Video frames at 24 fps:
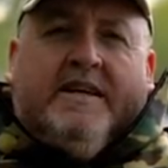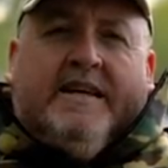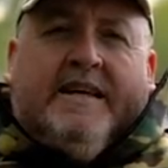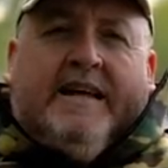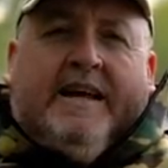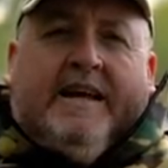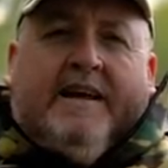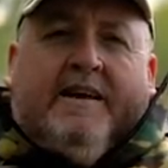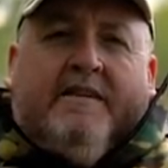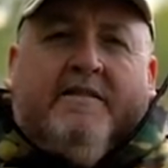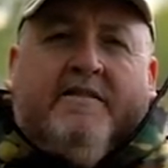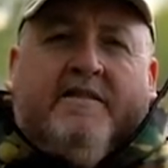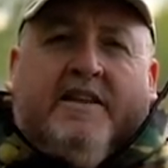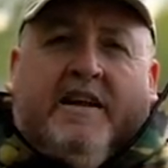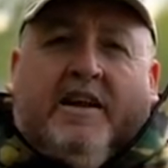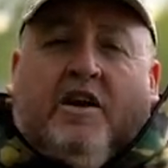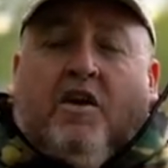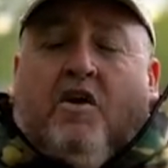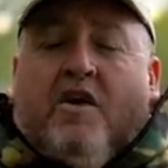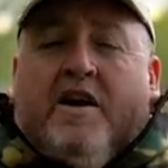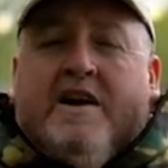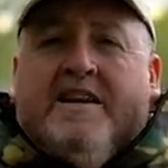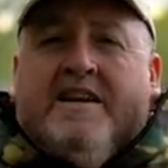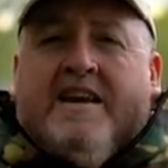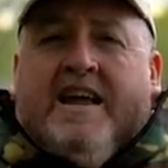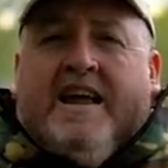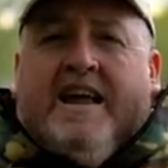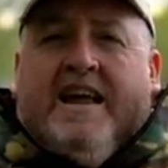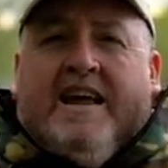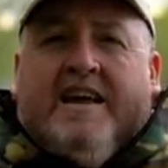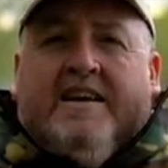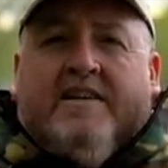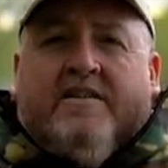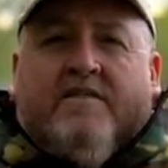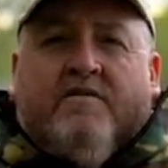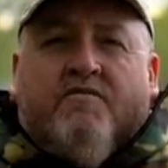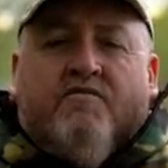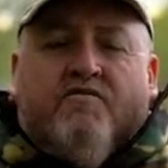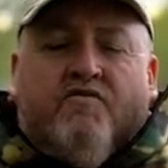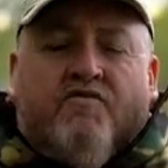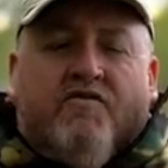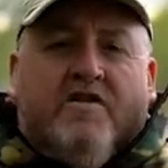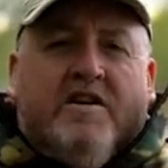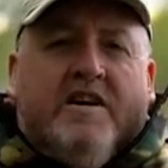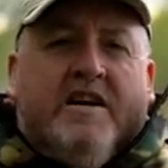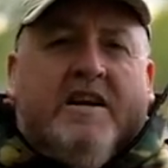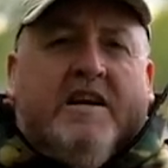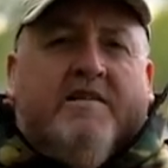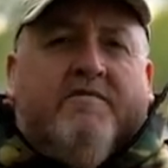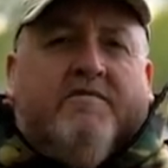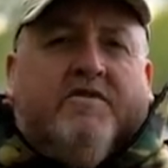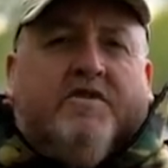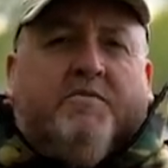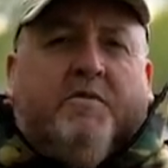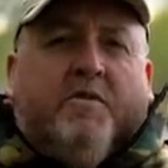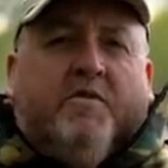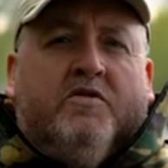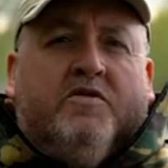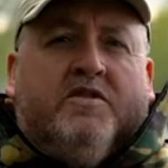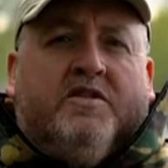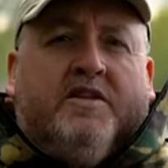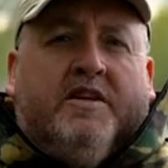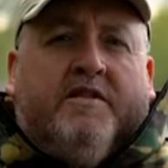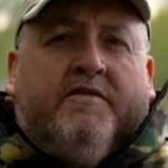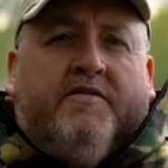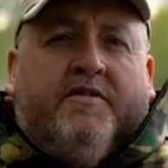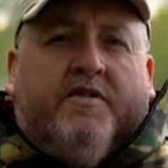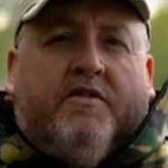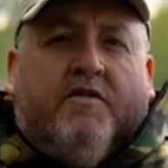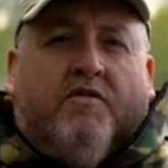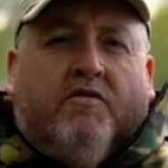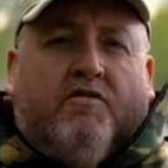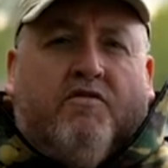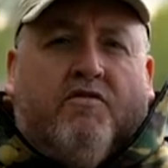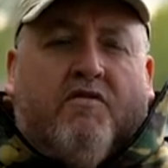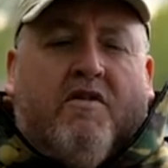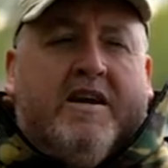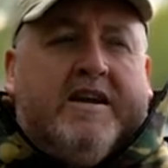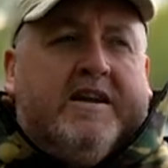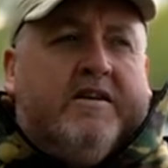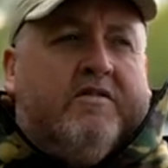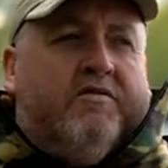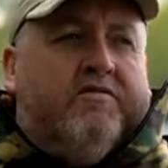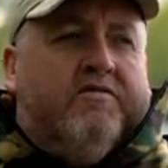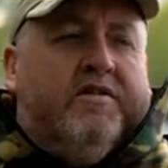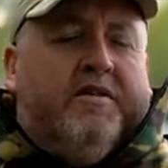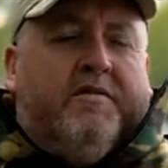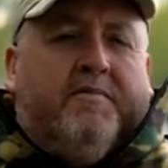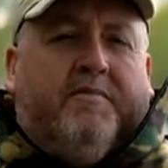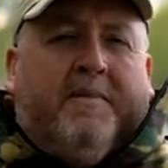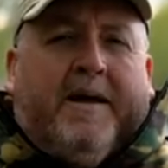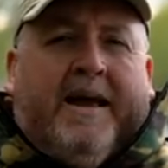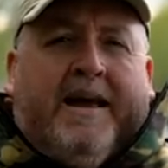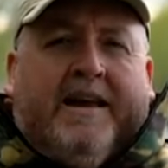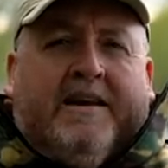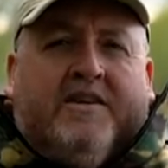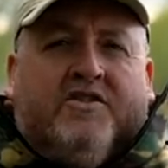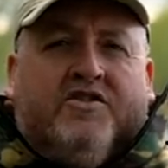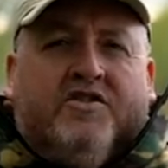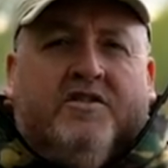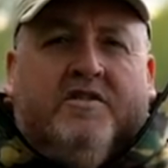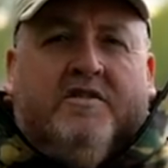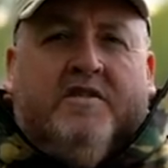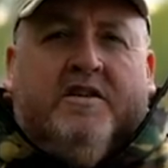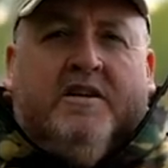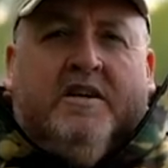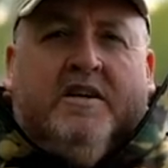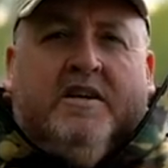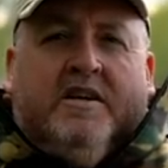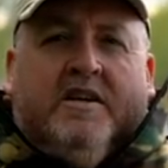They're light in the hand, really responsive, great crisp action.